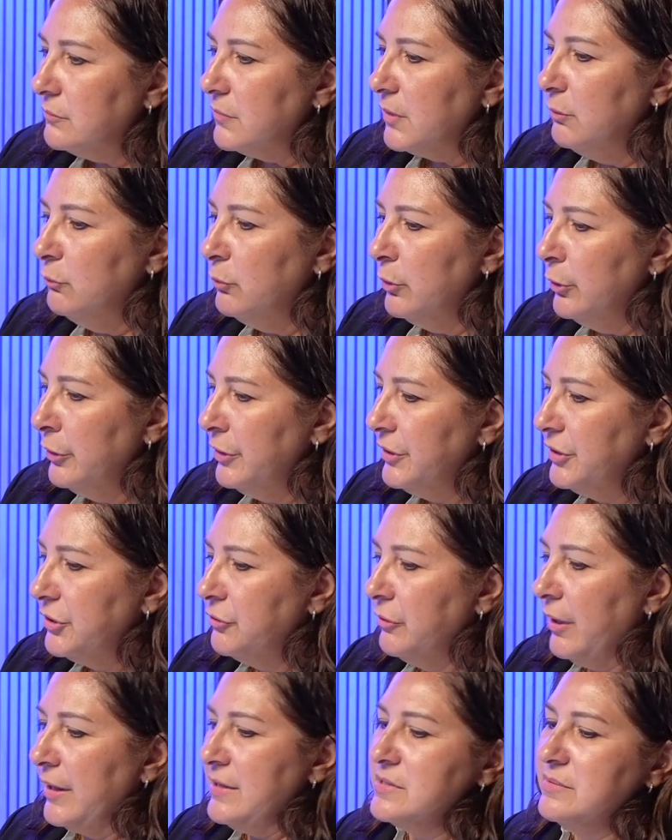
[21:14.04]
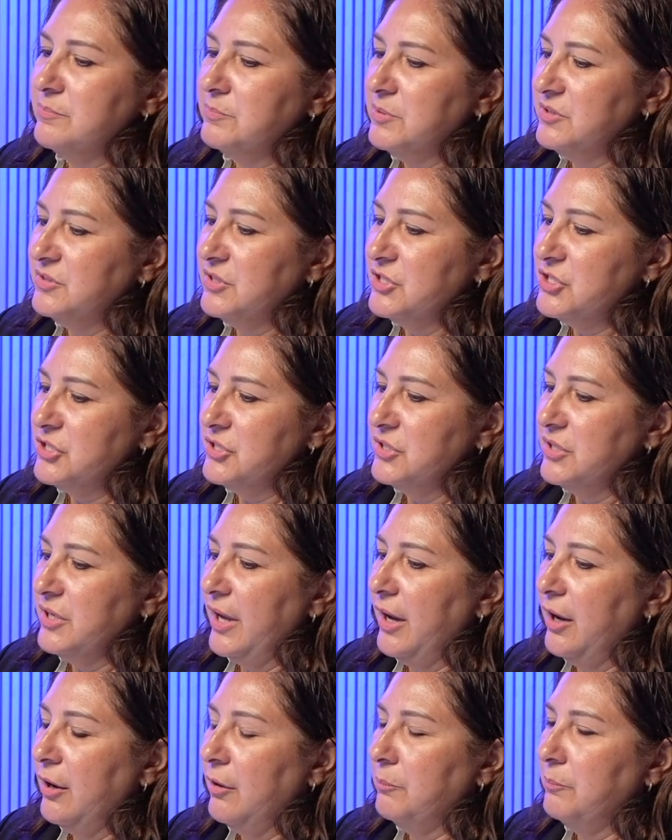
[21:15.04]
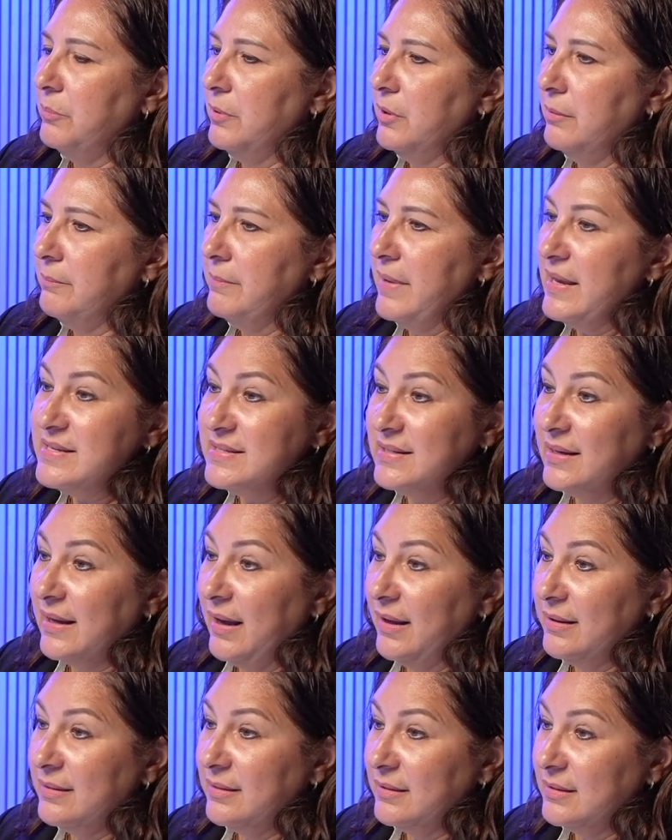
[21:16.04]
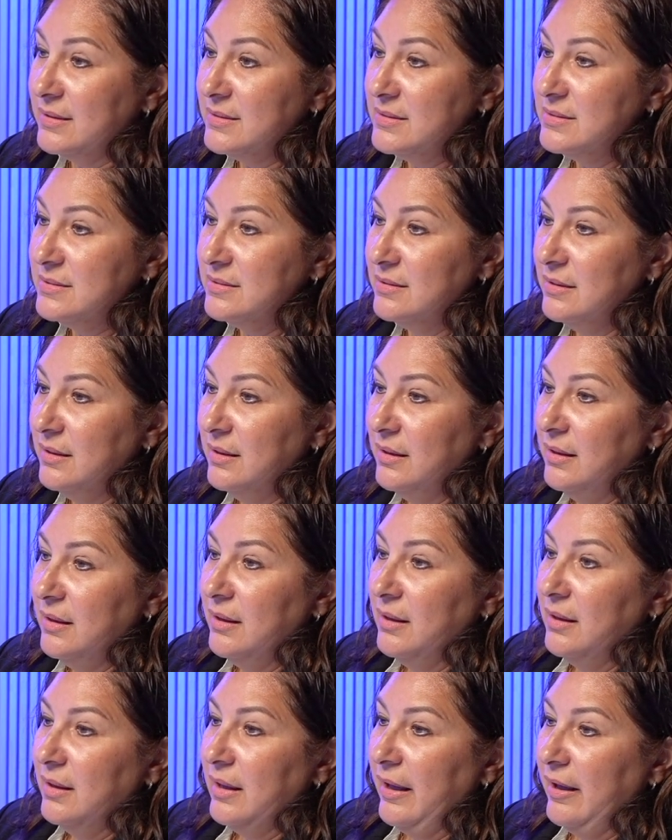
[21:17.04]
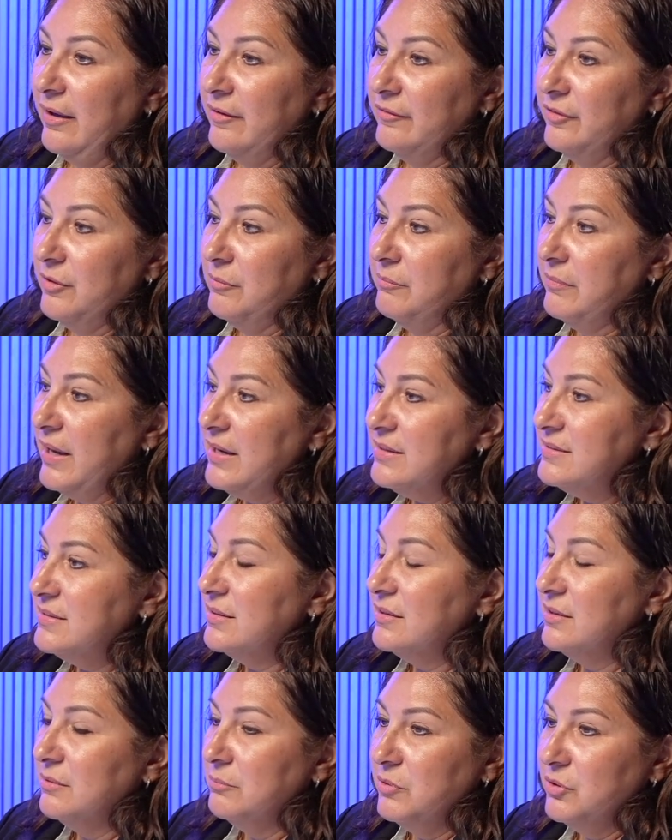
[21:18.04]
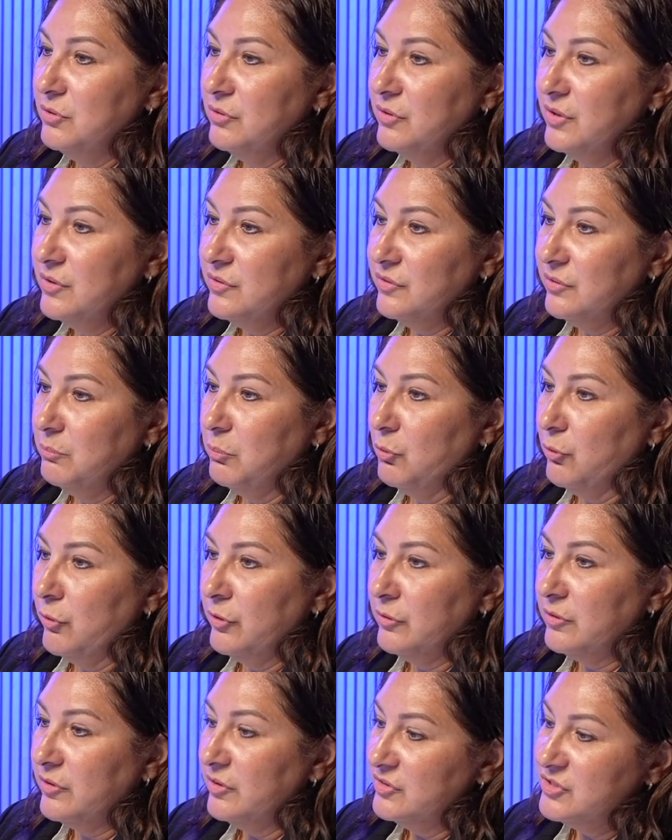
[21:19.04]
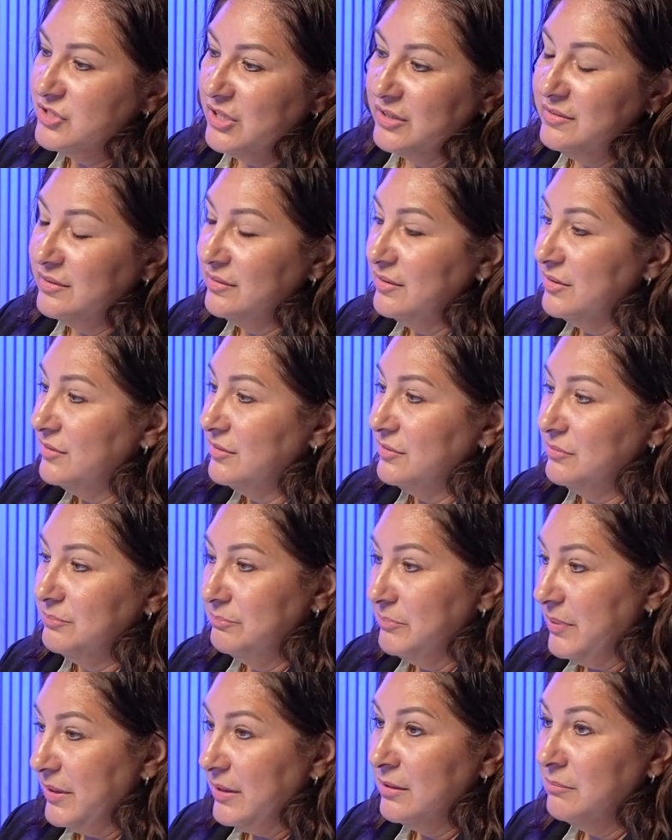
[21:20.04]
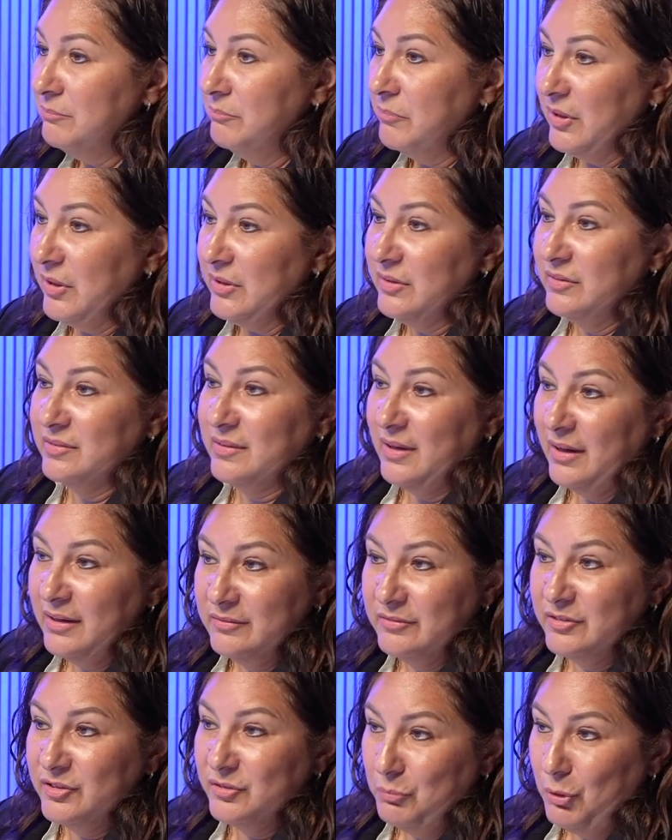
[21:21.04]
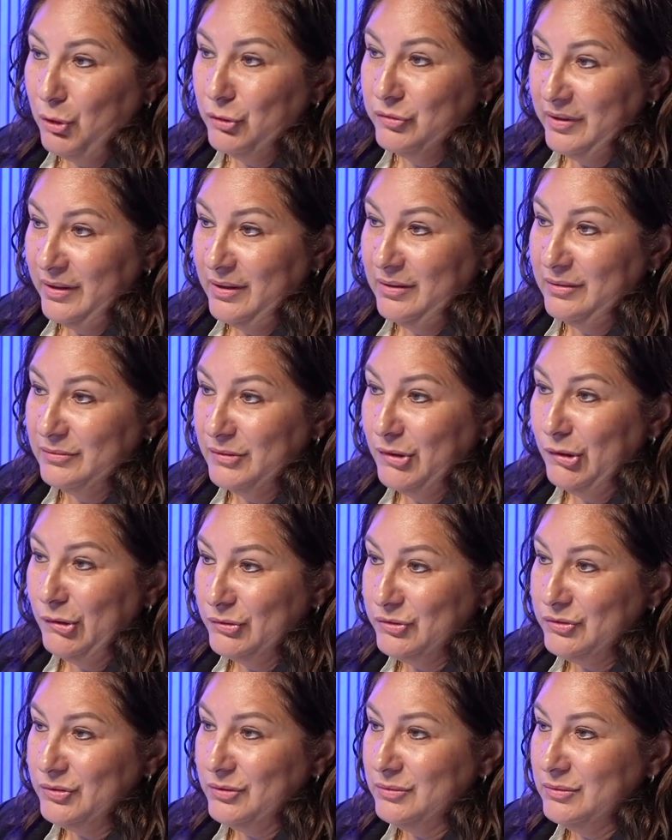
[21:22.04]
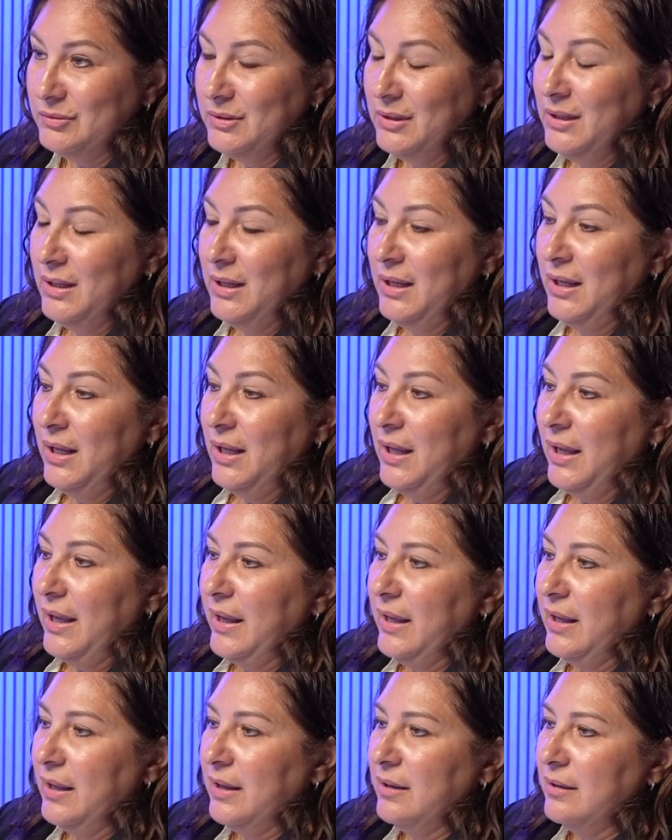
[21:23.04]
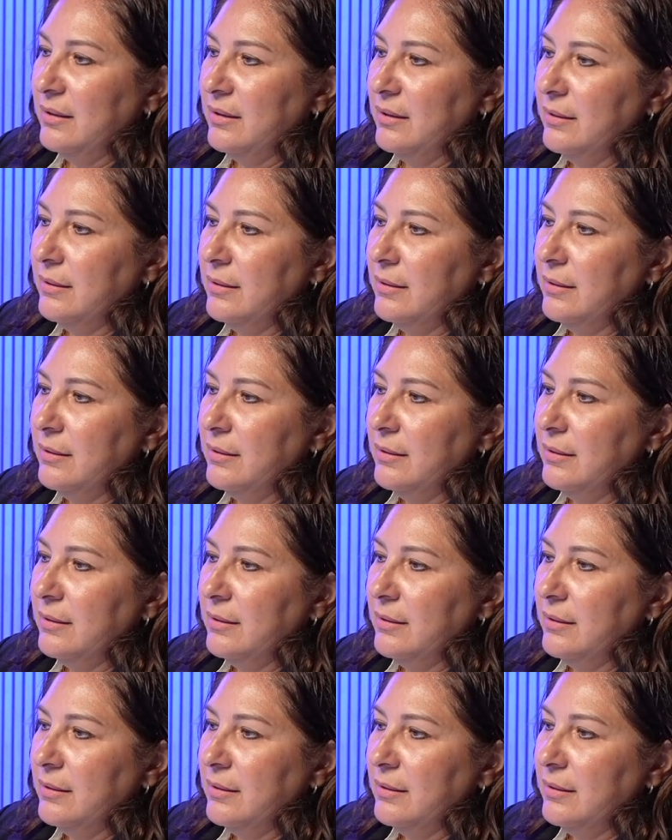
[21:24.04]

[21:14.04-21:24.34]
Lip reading: were in a great position to help amazing athletes, have amazing community support, because Judson is big, but it's kind of small town also. Mm-hmm. And